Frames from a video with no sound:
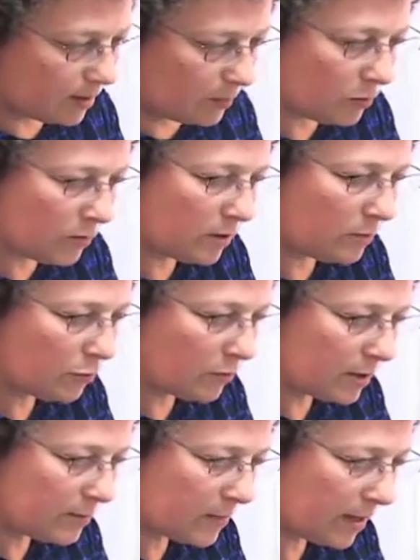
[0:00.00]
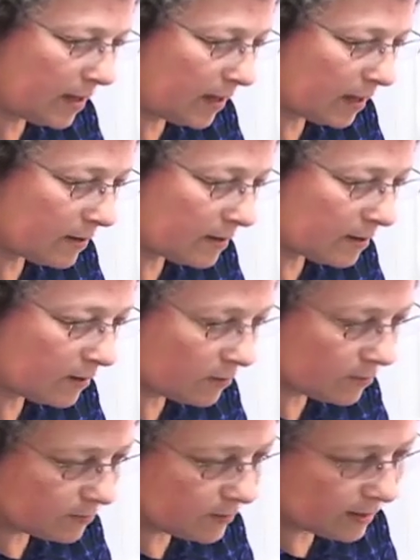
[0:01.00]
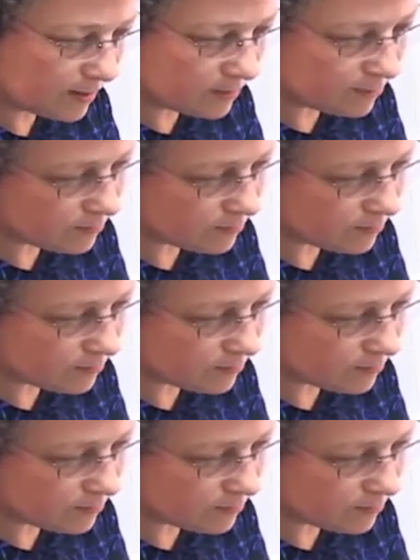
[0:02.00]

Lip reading: I'm going to bring my hands closer together